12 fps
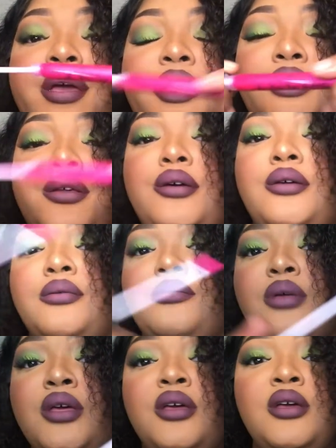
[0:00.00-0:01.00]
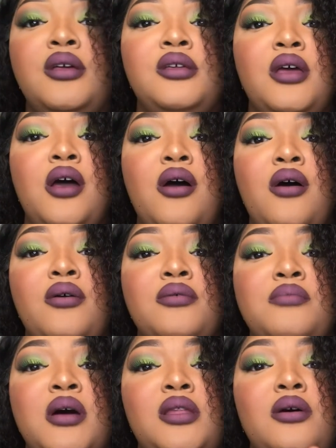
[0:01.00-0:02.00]
And y'all,
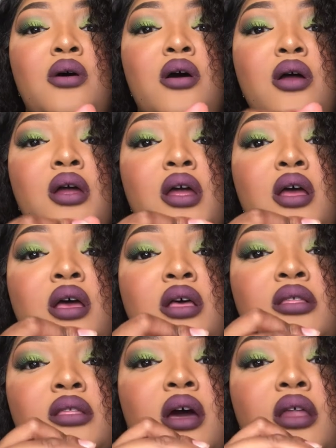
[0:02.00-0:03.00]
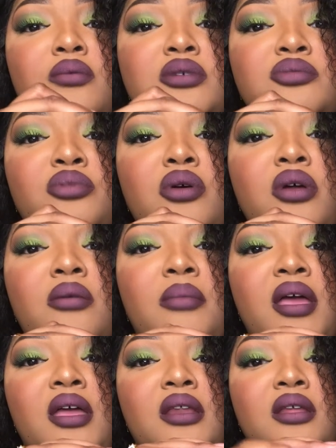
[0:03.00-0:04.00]
my little heart thought it was broken
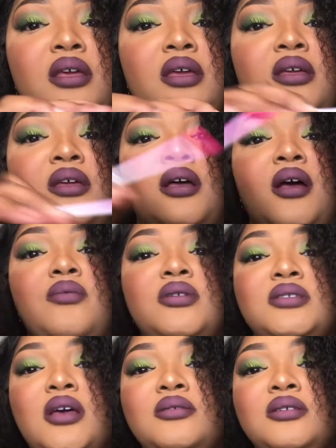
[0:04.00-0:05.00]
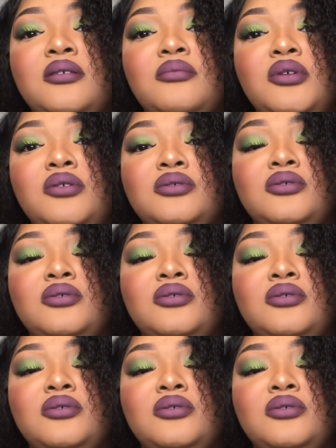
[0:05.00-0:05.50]
back in the day. I'm gonna say I was like in middle